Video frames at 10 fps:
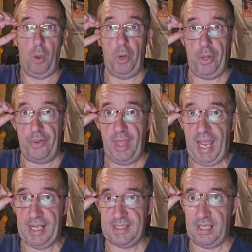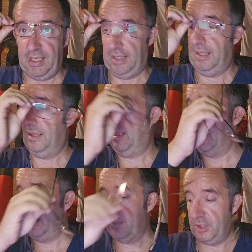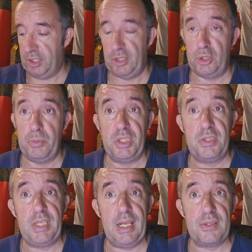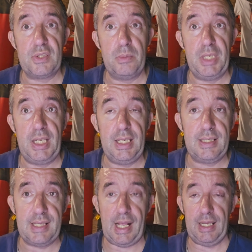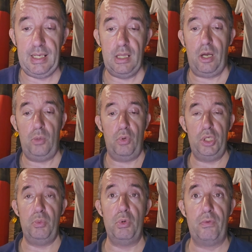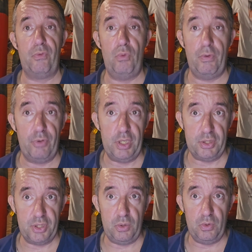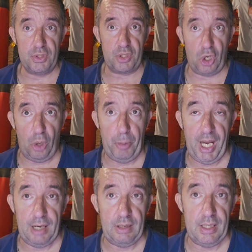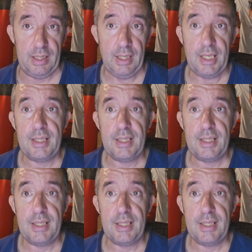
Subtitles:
Well, that, ladies and gentlemen, sounds to me exactly like what you would refer to as a cop-out.